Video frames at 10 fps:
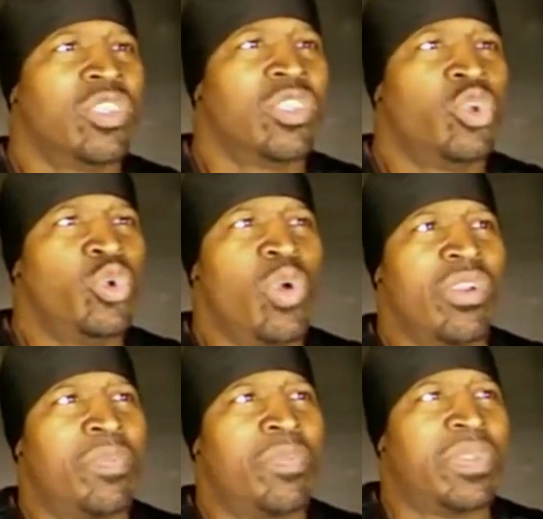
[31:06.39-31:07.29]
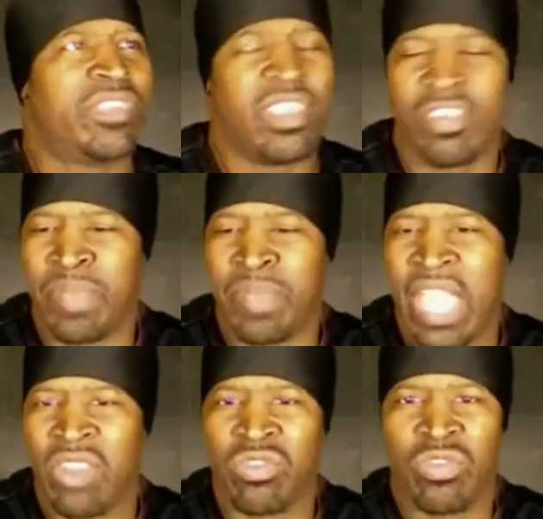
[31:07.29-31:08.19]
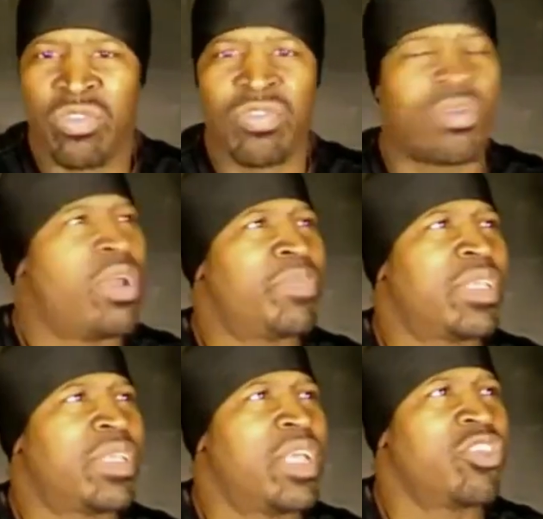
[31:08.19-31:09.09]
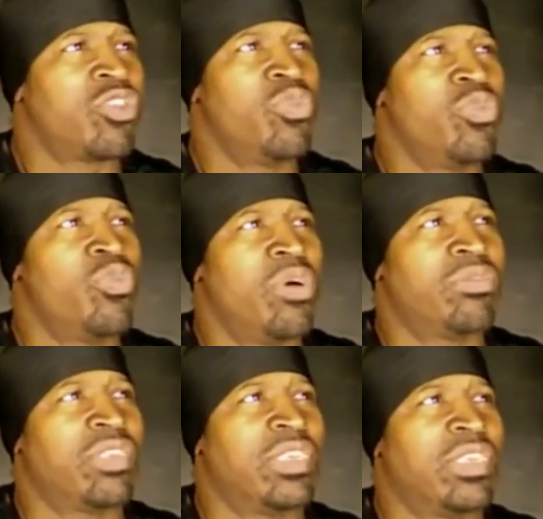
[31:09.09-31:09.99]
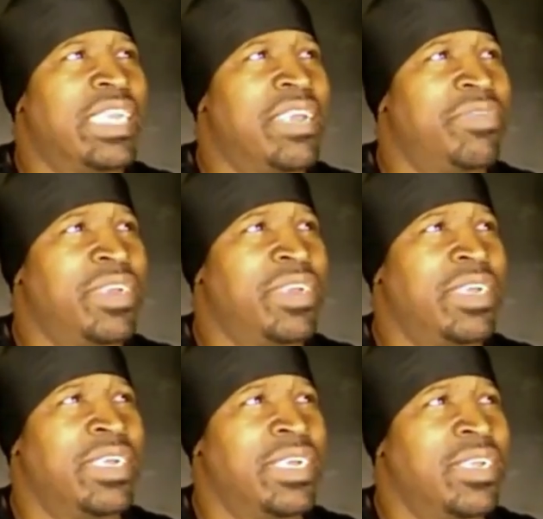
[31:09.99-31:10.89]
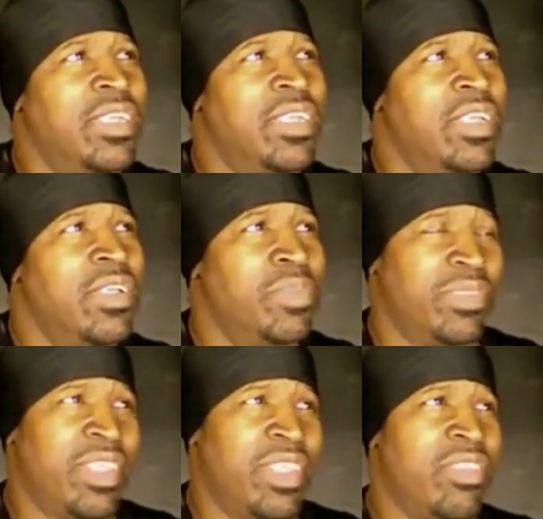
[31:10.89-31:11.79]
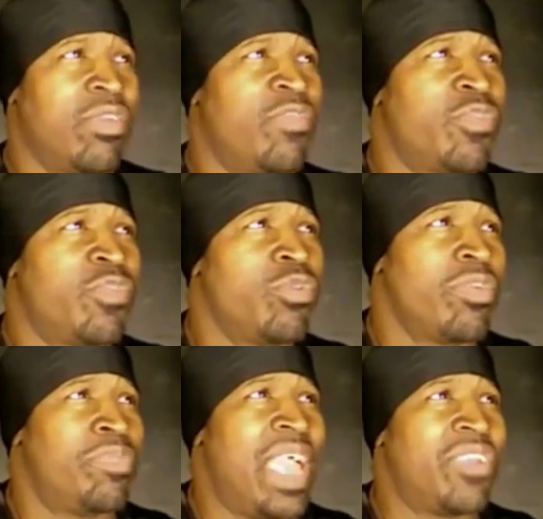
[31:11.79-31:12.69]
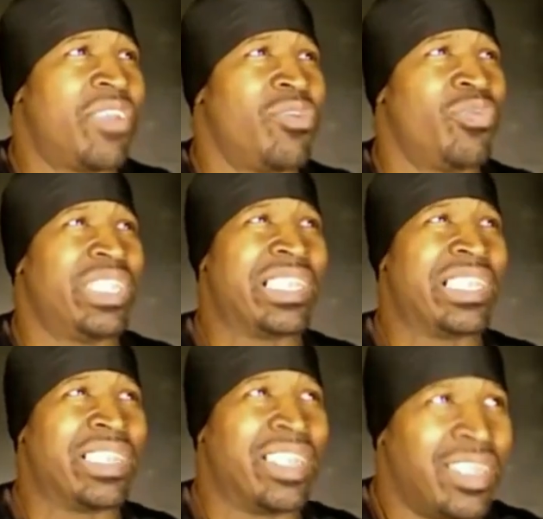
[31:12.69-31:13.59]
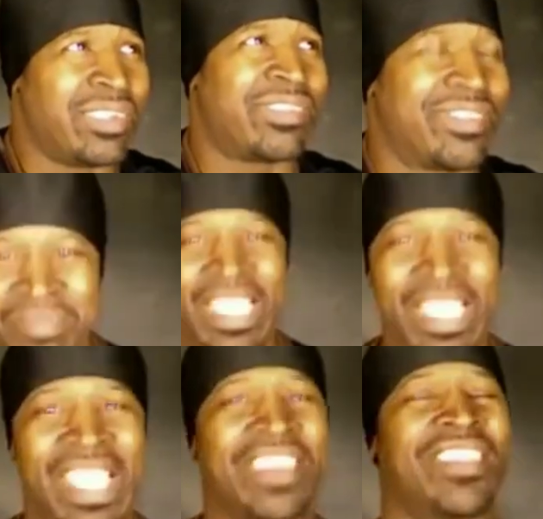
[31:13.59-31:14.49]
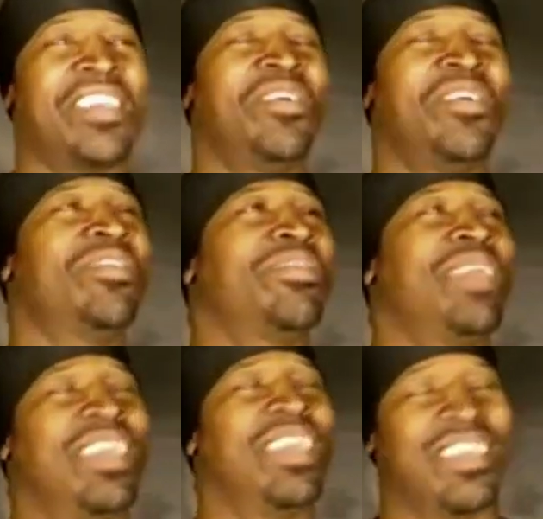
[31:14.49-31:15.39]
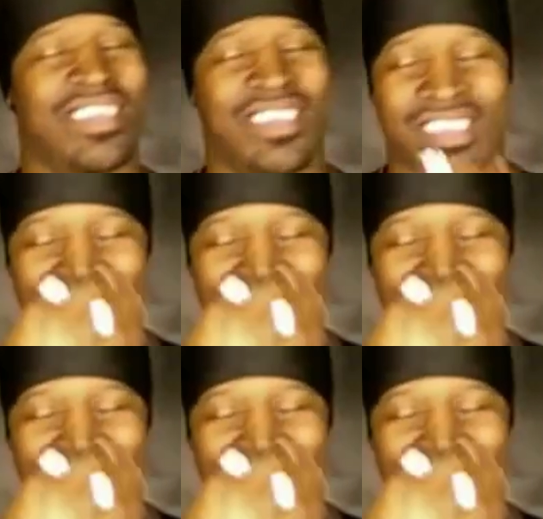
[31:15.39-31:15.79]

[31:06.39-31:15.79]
you want to petition Battle Truth Court because you want to have a potential future battle with Lux. Man, excuse me.